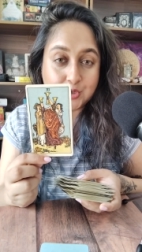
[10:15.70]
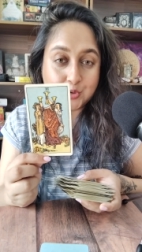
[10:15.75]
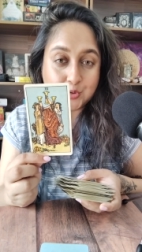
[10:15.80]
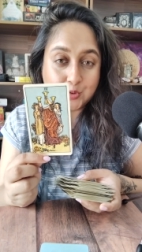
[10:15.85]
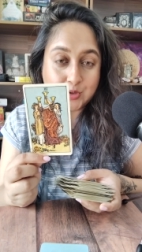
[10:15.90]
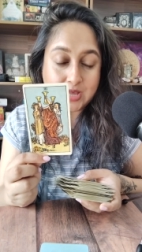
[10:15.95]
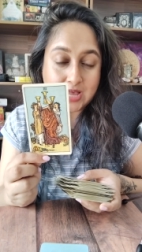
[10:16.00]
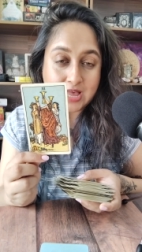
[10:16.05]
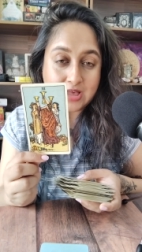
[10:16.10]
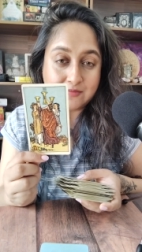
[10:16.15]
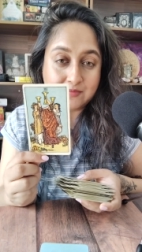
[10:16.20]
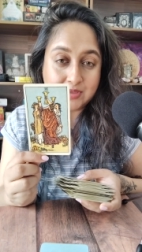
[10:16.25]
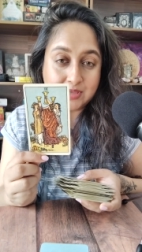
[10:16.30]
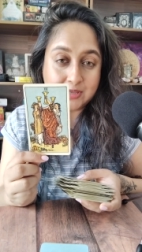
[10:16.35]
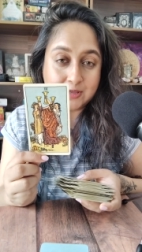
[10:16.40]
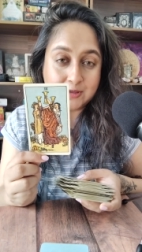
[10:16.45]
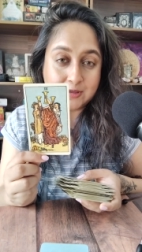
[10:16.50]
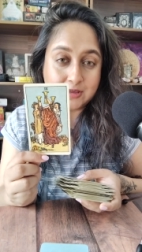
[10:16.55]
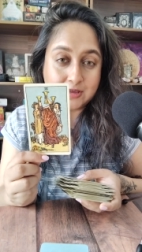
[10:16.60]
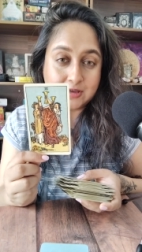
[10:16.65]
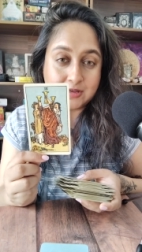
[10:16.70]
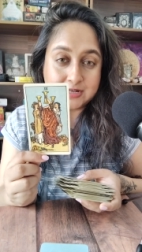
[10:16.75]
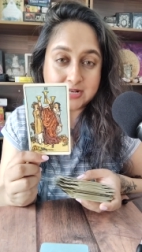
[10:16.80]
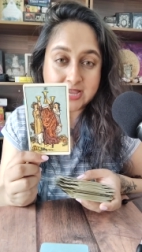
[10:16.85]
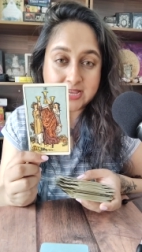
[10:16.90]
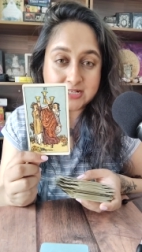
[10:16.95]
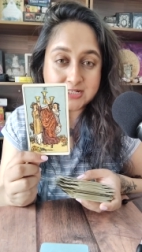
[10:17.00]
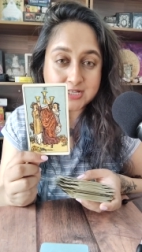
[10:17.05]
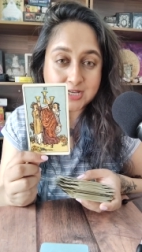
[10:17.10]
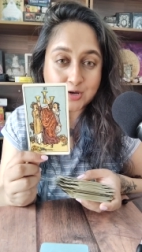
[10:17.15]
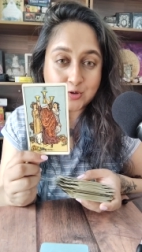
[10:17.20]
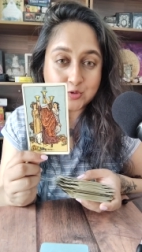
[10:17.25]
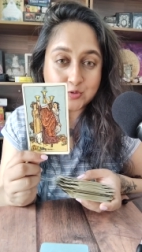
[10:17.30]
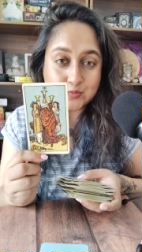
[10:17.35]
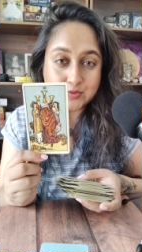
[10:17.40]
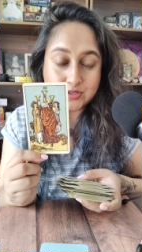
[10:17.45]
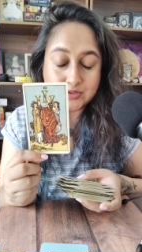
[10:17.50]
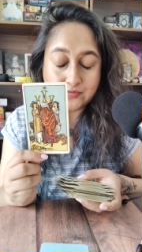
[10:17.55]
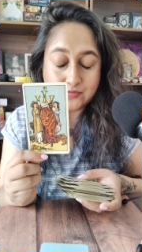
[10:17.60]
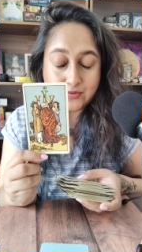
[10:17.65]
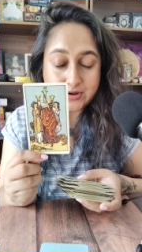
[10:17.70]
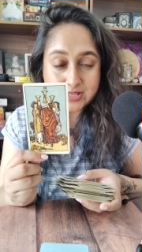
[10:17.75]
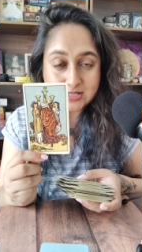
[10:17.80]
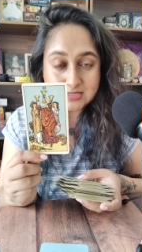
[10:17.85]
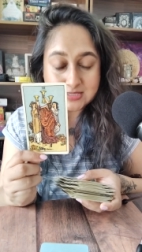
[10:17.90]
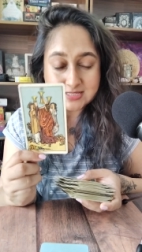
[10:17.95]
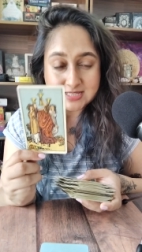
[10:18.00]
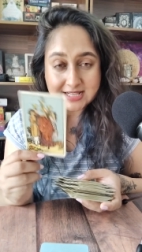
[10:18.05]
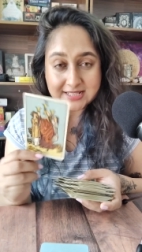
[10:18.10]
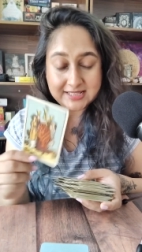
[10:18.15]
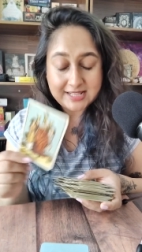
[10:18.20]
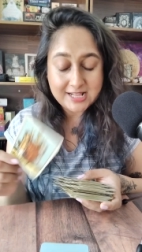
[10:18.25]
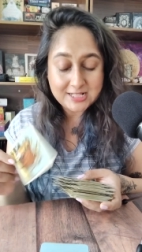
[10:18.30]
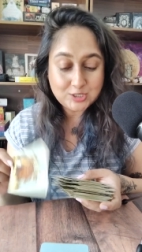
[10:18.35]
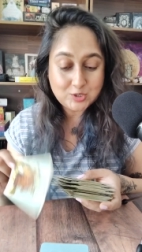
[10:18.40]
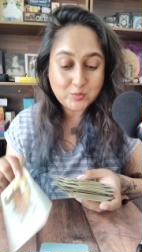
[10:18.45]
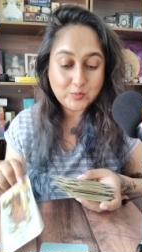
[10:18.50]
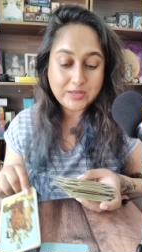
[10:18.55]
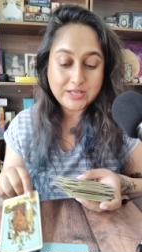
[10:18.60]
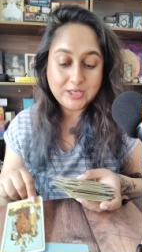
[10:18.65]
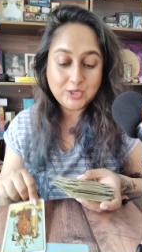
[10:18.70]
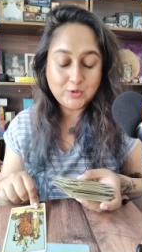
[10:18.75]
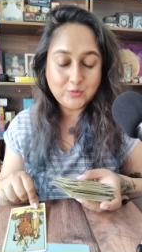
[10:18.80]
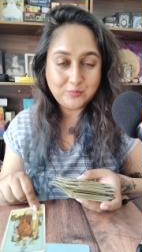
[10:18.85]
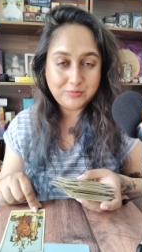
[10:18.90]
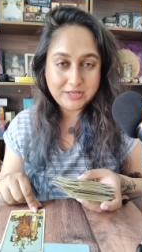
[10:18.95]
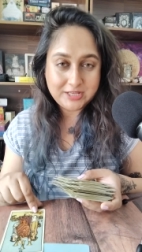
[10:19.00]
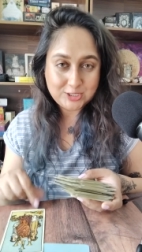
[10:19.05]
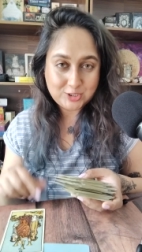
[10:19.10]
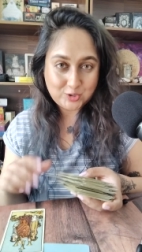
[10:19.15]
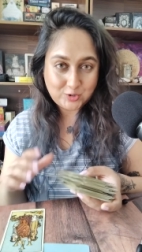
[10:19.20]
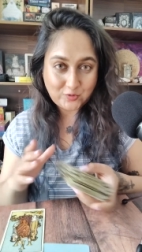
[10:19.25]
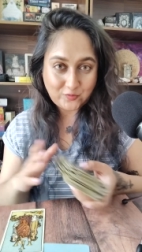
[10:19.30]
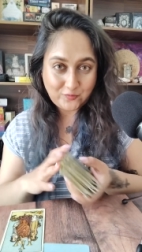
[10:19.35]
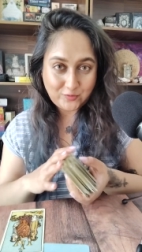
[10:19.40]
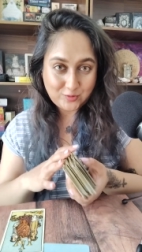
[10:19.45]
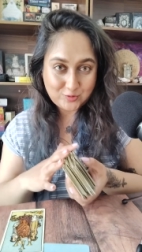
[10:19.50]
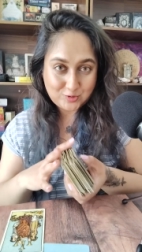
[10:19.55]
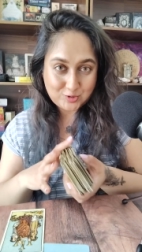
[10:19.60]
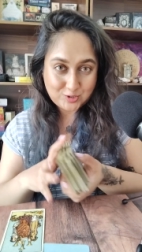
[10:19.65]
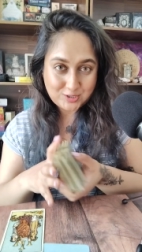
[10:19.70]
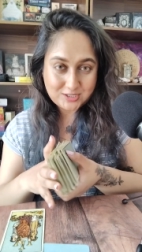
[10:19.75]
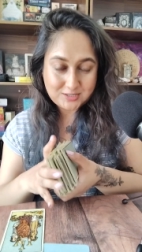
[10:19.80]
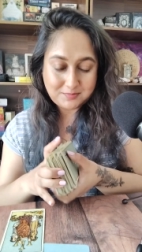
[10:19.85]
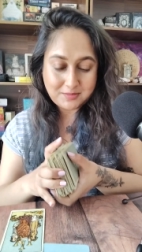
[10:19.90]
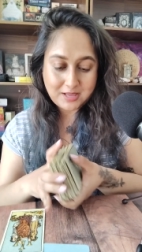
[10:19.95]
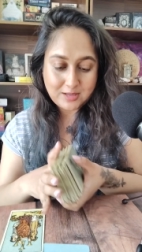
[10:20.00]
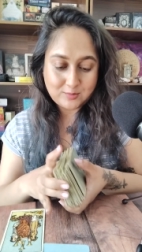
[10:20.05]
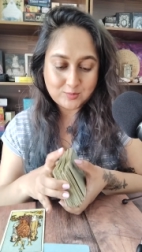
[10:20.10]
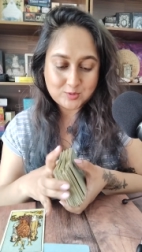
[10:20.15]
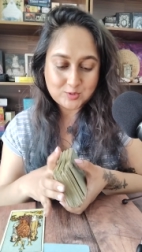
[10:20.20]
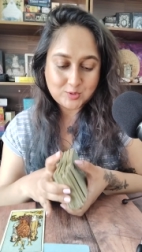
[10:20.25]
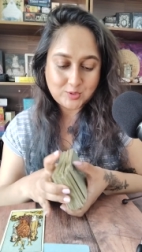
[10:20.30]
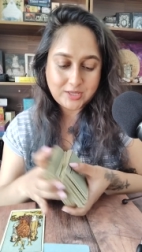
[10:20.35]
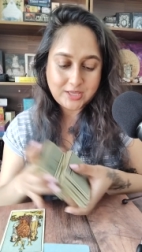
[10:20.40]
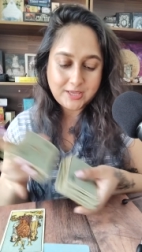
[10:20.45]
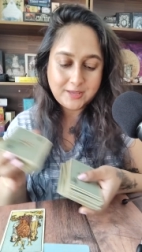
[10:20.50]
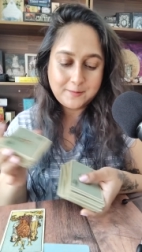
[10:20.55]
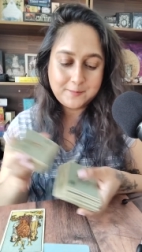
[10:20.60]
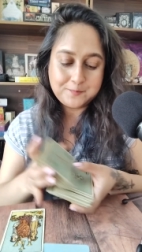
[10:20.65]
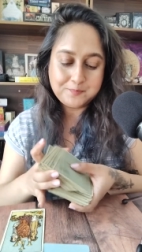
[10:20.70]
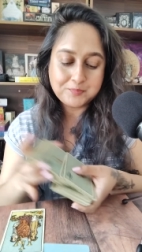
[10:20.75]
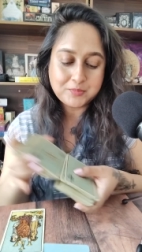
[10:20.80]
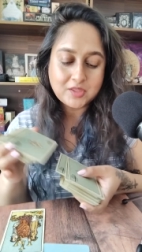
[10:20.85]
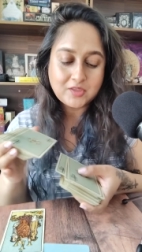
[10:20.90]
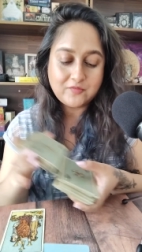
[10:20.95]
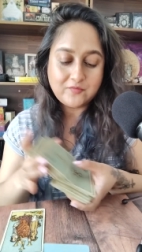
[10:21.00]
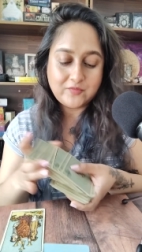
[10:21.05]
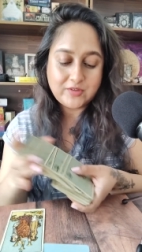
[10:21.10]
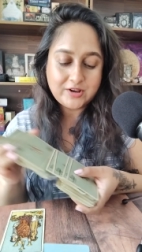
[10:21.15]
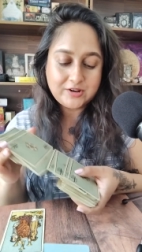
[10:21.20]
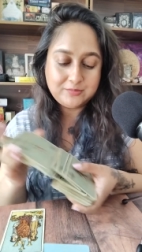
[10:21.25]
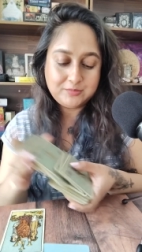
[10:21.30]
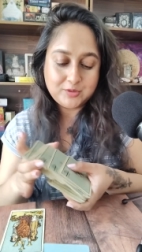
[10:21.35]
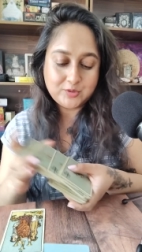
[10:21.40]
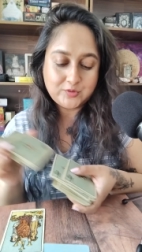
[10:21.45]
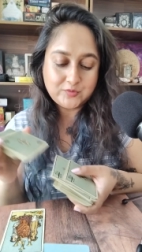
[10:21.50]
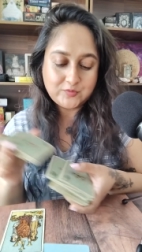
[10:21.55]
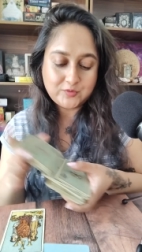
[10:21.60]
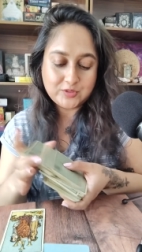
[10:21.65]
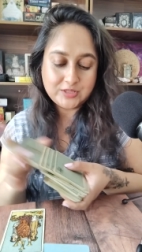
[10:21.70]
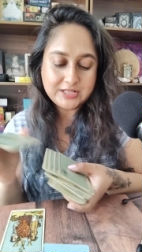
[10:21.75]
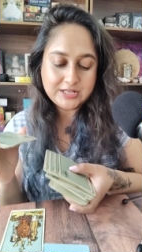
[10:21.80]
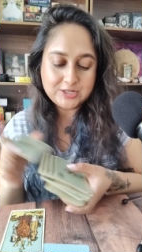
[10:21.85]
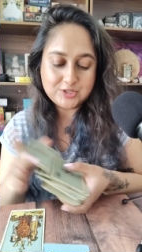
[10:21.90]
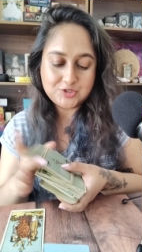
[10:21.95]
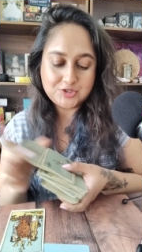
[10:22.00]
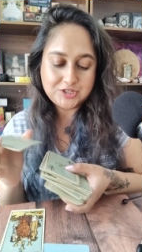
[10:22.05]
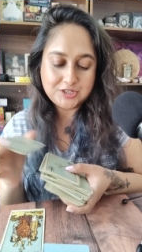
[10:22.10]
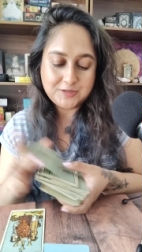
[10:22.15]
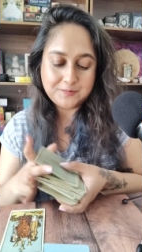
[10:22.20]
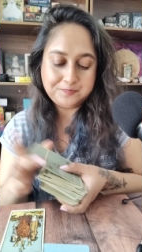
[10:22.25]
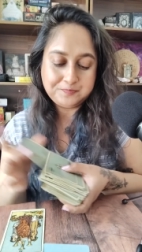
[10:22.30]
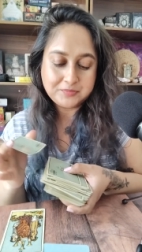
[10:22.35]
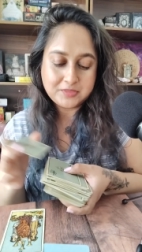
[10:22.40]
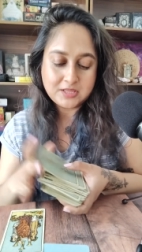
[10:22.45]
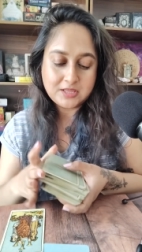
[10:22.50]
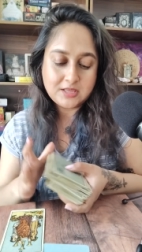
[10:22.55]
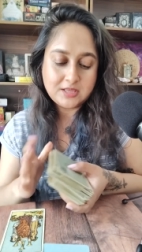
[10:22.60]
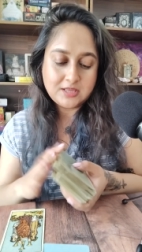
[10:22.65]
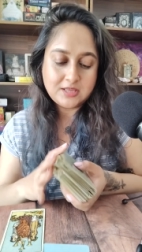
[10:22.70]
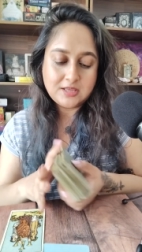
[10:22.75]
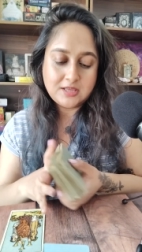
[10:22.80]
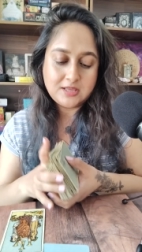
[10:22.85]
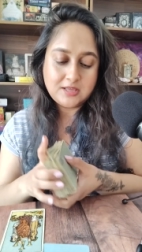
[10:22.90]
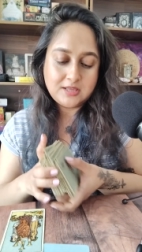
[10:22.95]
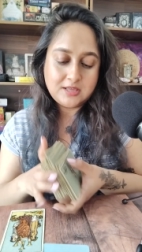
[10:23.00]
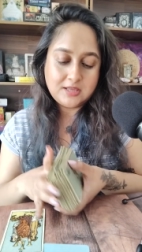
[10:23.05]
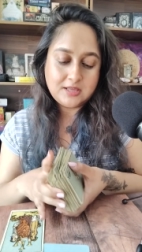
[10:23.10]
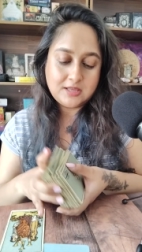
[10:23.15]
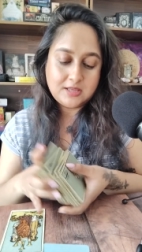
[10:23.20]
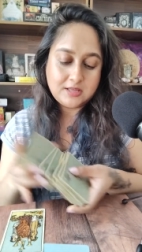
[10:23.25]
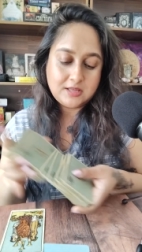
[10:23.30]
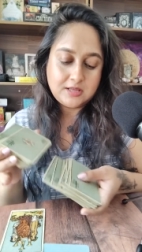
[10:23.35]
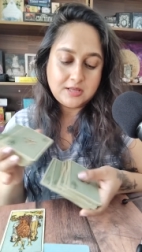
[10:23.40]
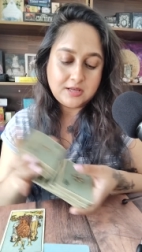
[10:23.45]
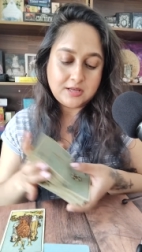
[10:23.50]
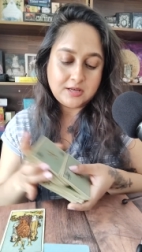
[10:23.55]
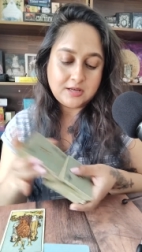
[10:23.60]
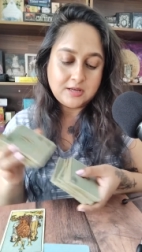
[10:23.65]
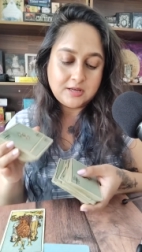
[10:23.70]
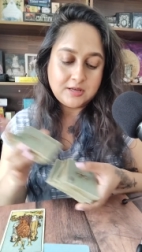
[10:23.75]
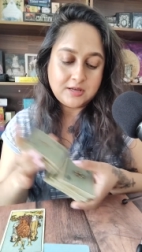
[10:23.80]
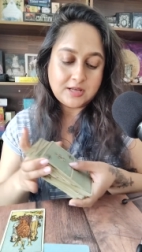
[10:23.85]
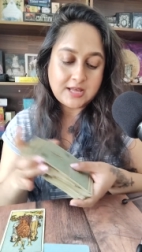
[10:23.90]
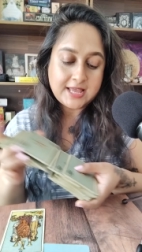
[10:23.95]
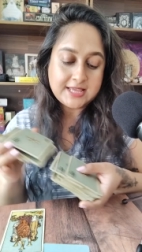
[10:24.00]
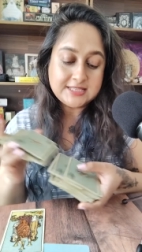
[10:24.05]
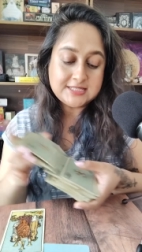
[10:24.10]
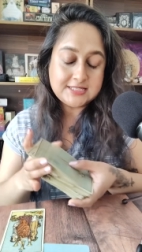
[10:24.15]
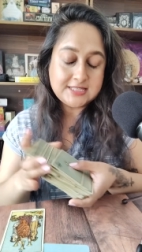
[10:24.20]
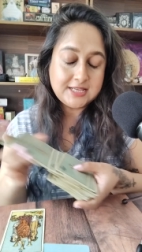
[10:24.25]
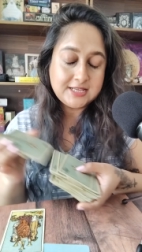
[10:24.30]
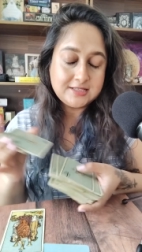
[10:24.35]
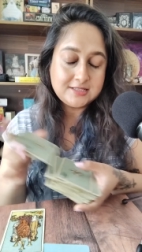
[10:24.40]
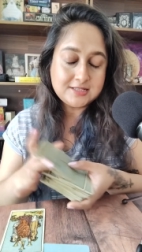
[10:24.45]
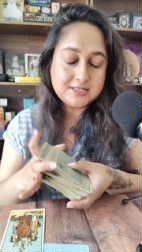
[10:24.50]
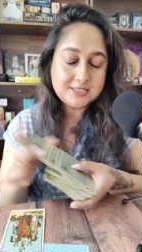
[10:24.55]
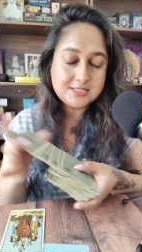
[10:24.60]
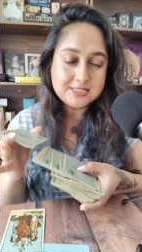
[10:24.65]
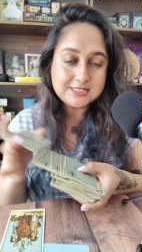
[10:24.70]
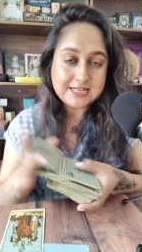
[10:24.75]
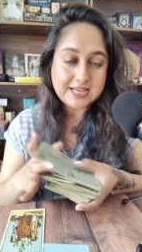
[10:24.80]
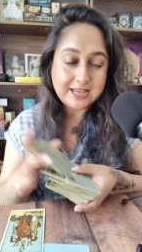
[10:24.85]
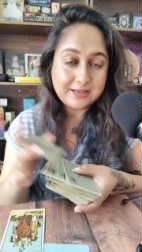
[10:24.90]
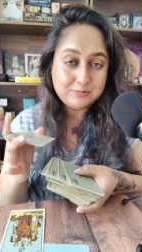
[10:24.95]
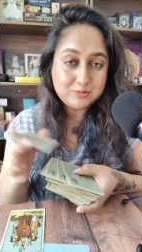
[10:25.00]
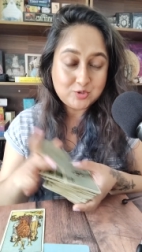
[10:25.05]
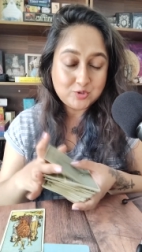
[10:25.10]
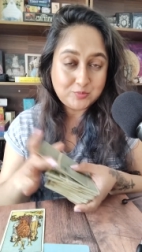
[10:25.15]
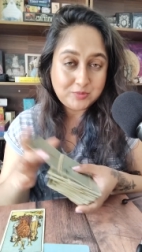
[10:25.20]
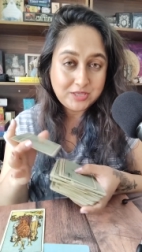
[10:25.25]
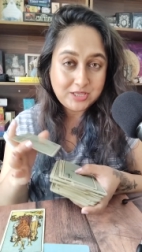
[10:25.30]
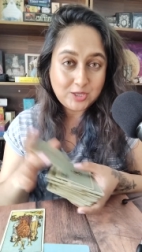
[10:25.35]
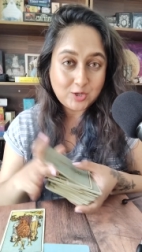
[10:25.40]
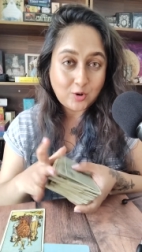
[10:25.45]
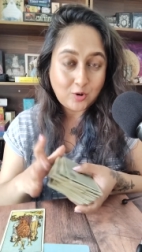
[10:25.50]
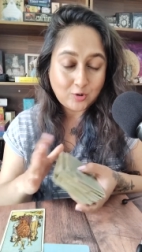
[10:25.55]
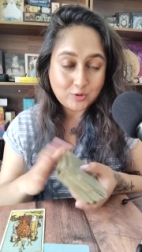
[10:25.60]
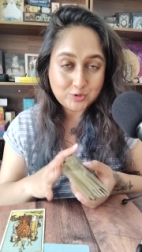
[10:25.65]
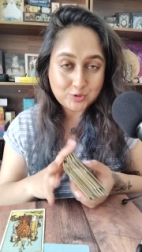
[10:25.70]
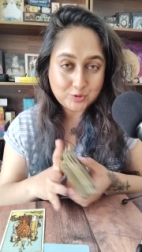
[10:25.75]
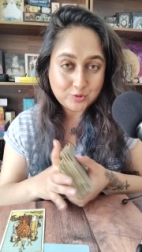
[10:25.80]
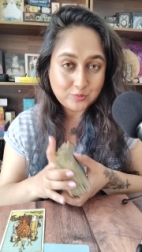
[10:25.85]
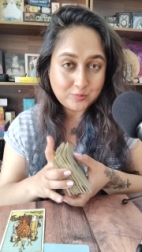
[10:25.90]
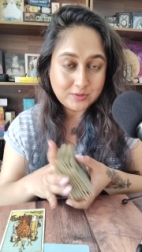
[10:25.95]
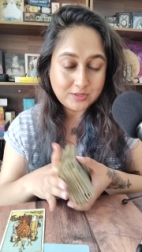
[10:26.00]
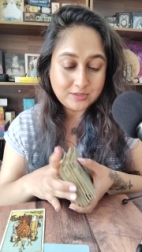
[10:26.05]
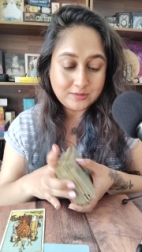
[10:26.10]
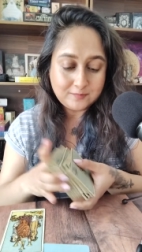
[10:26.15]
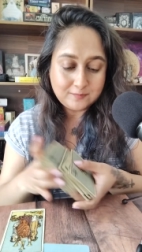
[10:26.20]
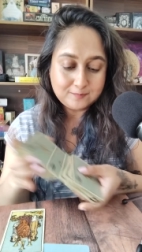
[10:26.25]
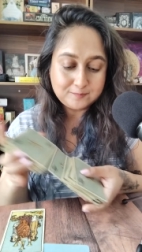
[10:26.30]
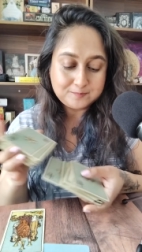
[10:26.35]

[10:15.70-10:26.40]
you know having a night out with friends and that's when you meet your future spouse okay very beautiful energy uh, i see this time to be october